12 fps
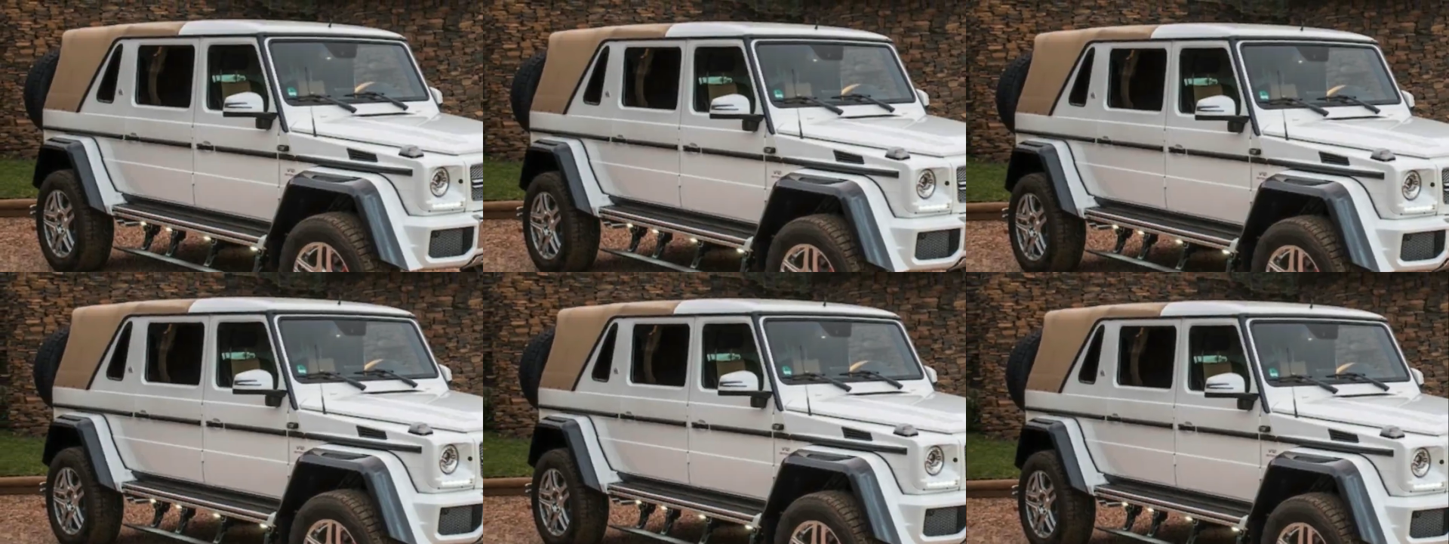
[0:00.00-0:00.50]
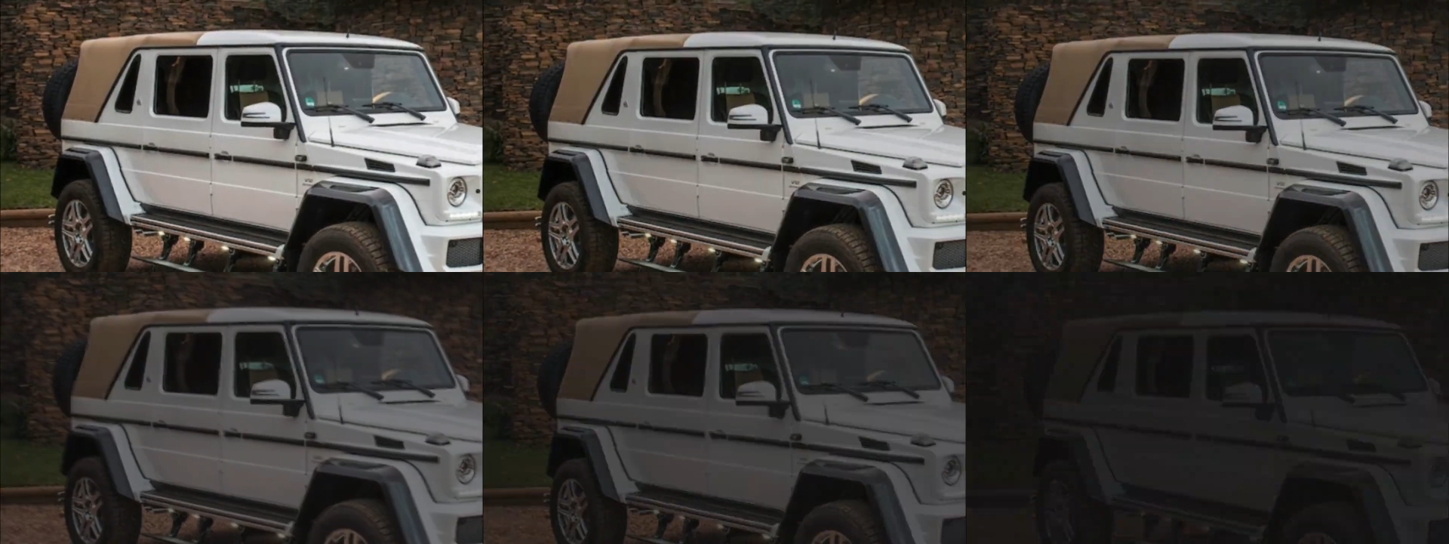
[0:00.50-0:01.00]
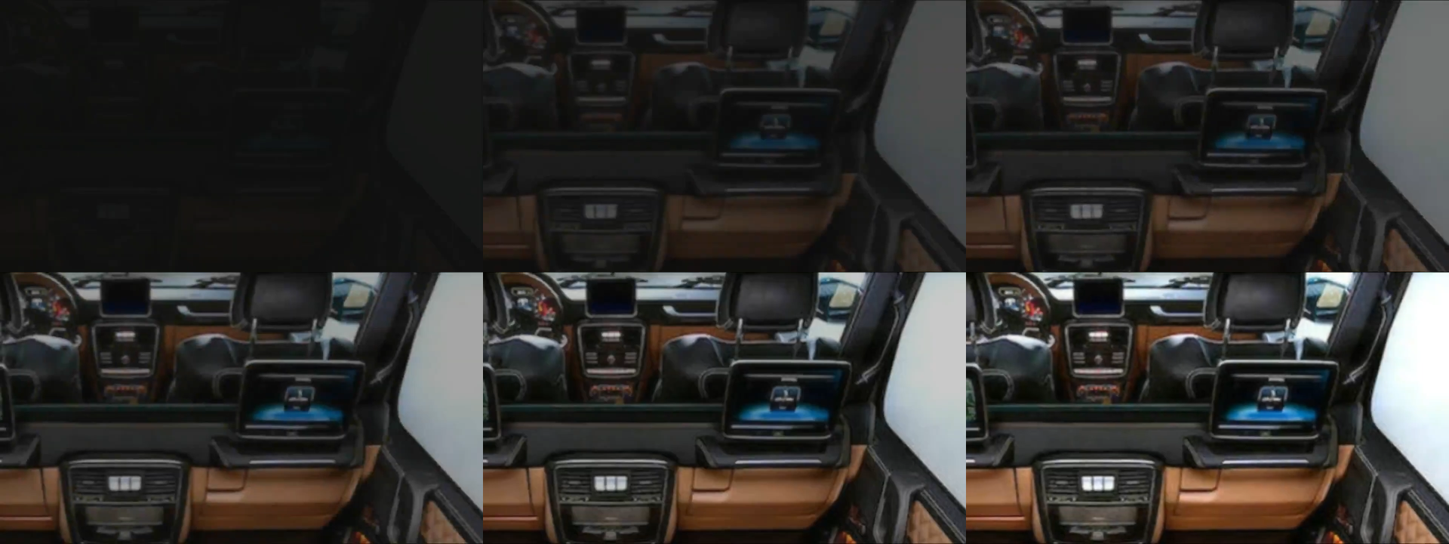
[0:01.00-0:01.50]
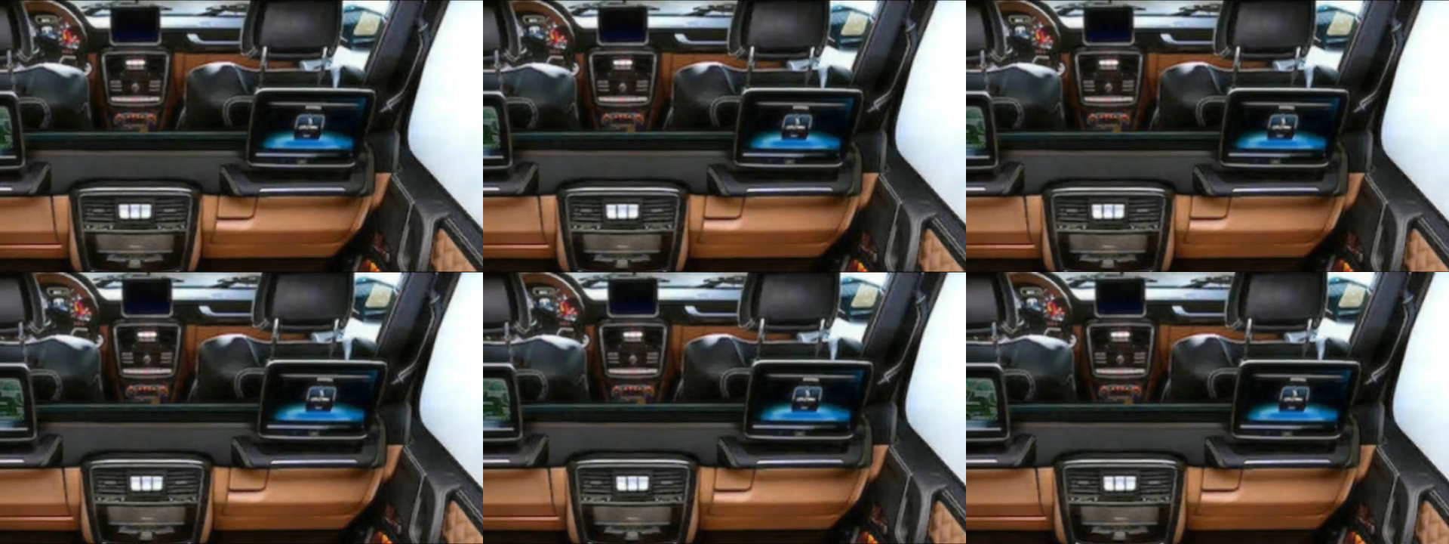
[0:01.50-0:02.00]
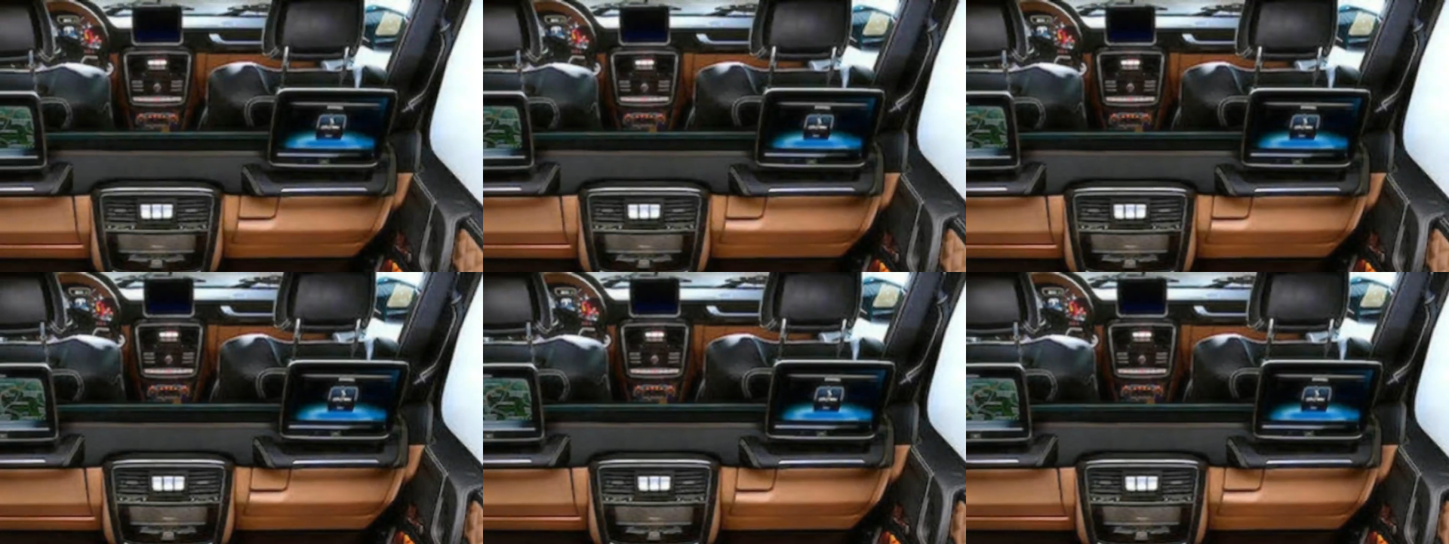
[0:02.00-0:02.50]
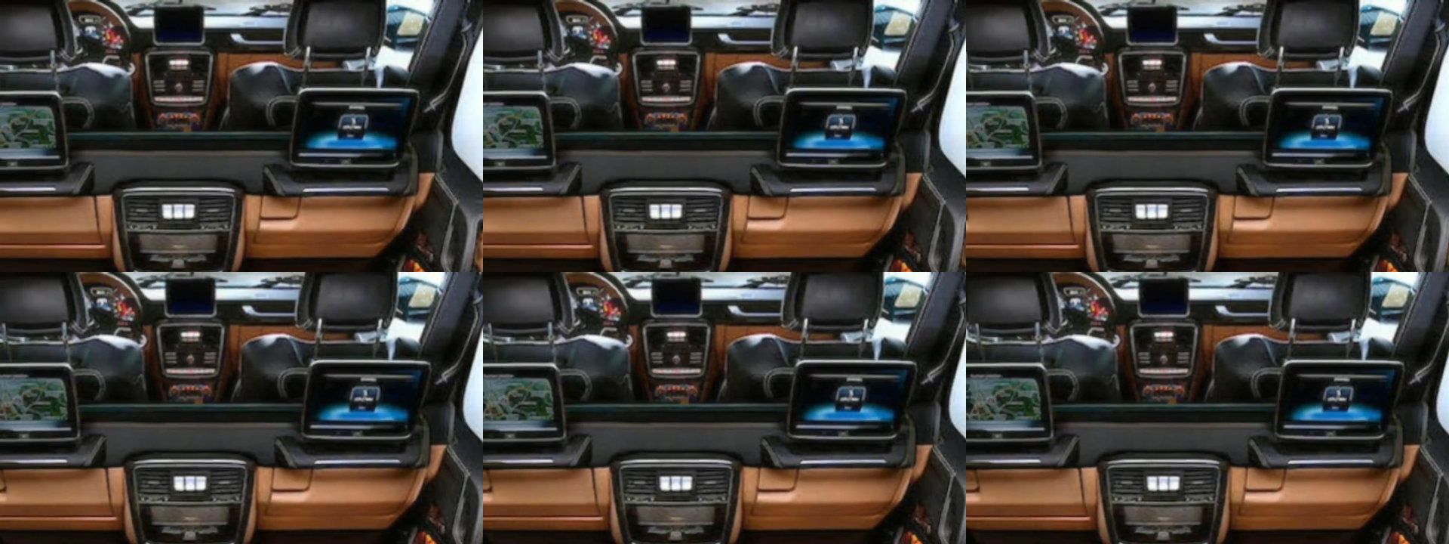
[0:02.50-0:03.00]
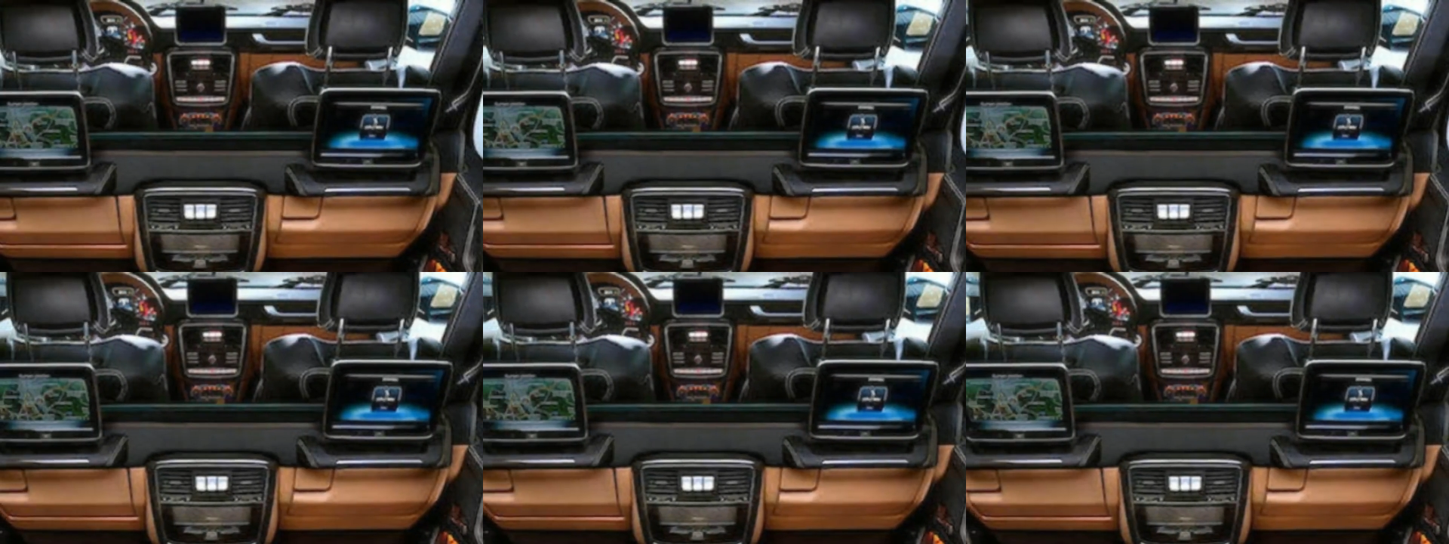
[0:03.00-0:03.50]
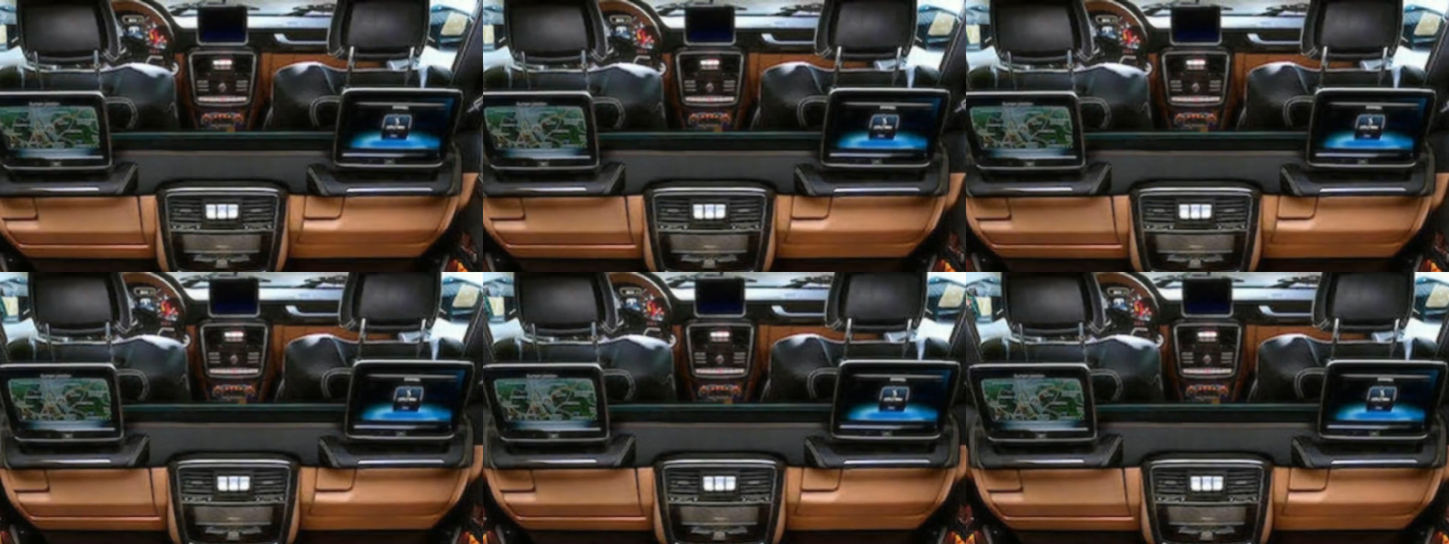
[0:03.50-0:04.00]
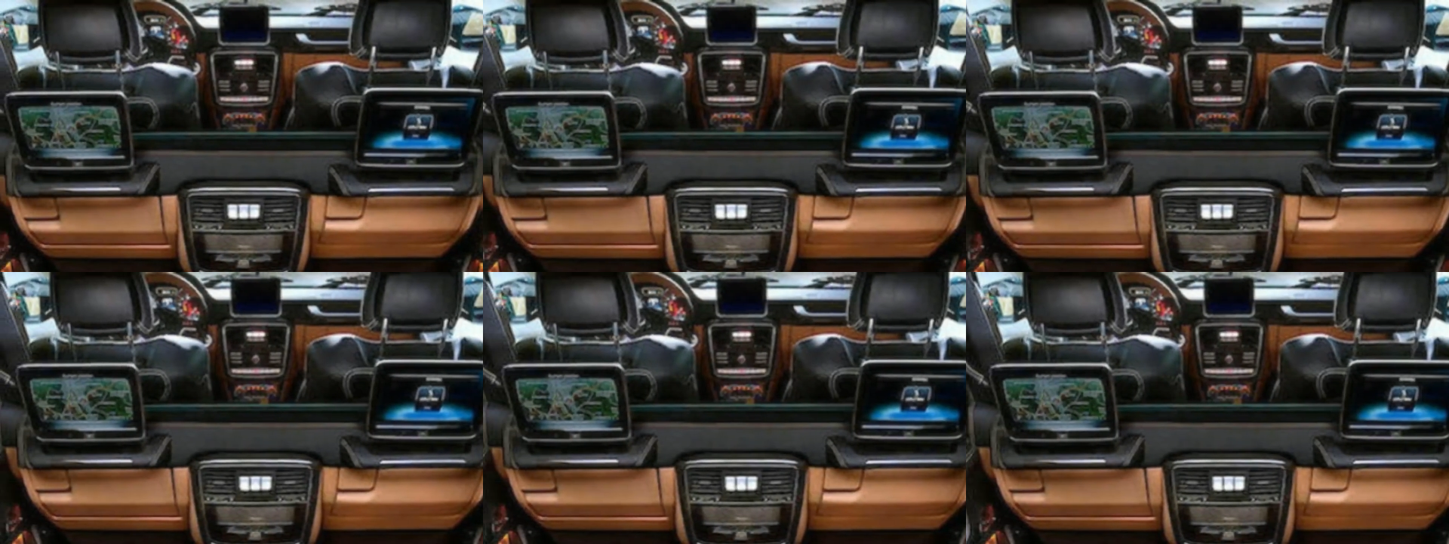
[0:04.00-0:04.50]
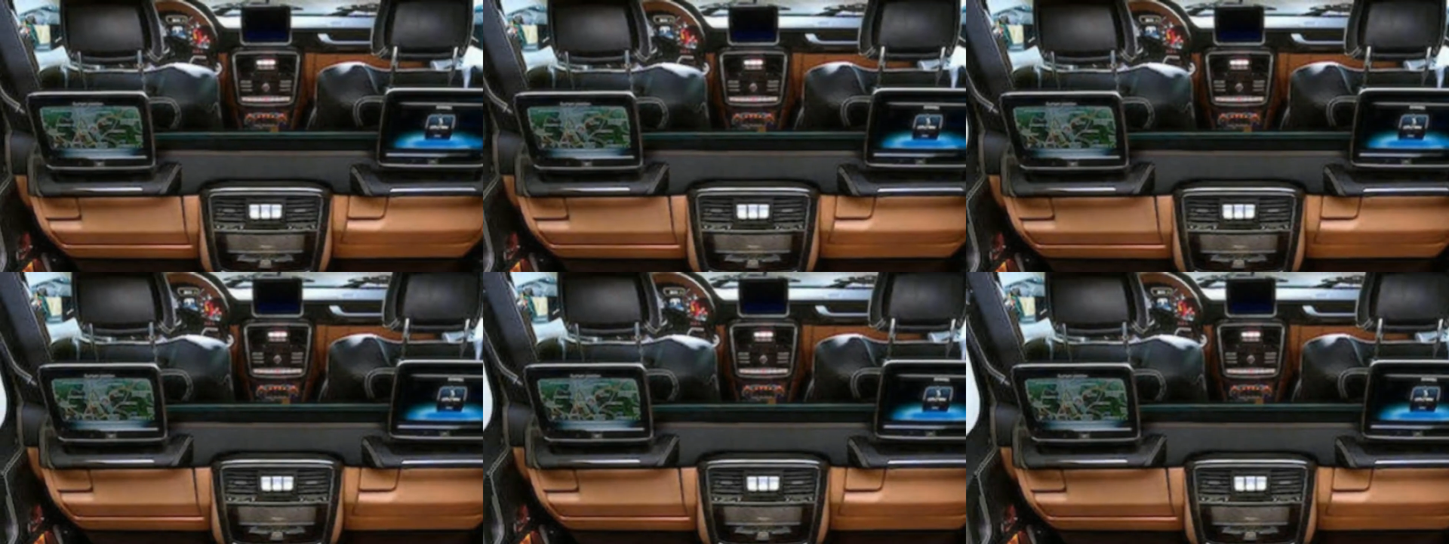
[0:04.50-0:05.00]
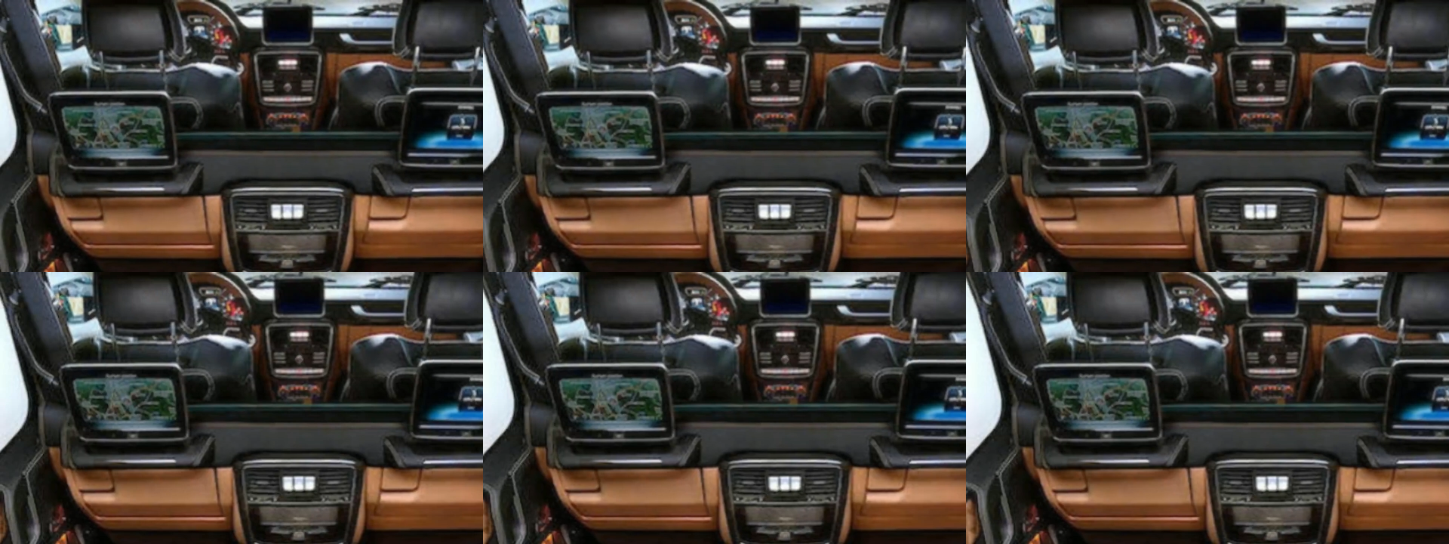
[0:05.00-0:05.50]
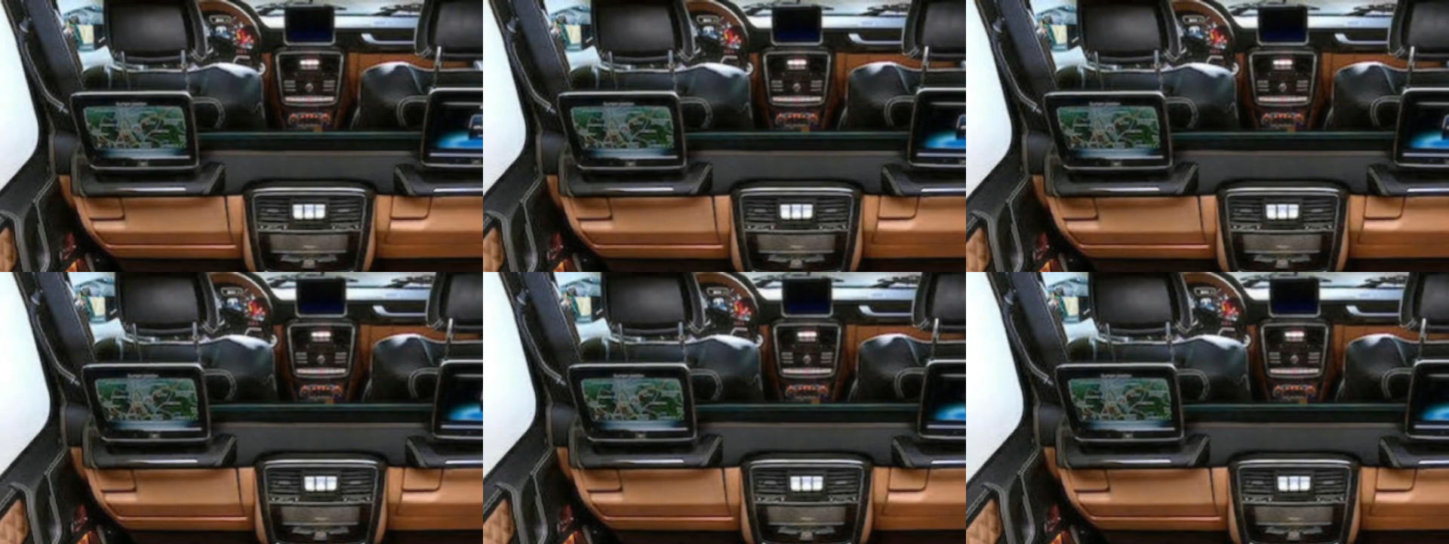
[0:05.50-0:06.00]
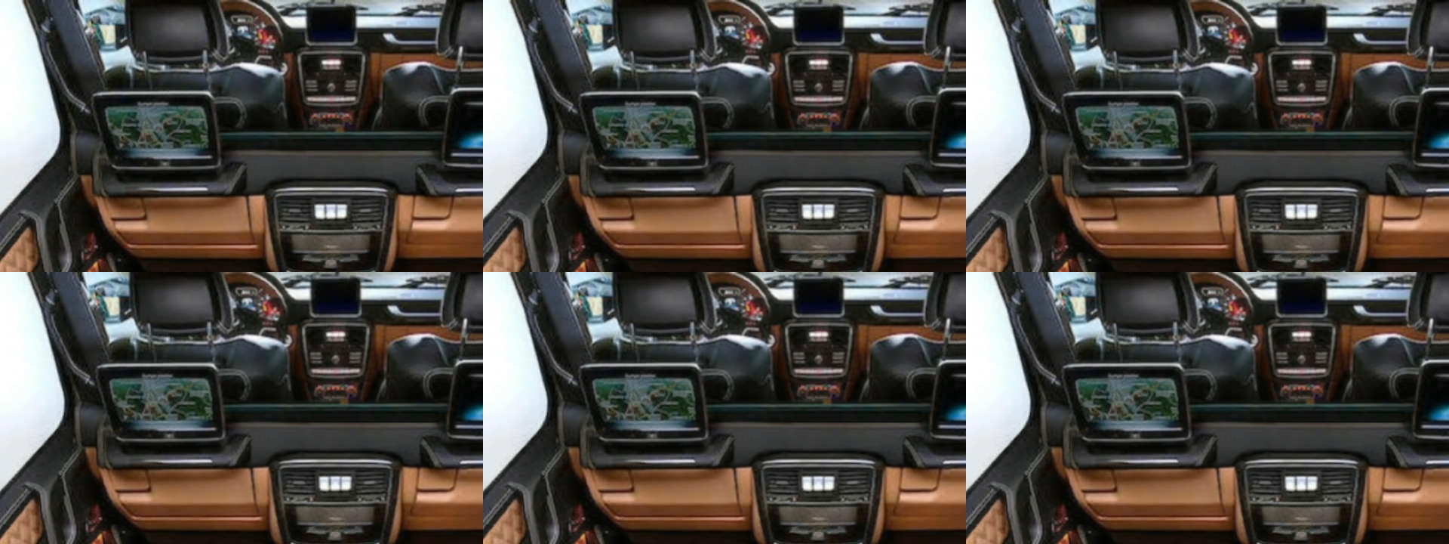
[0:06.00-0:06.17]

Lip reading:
(no speaker visible)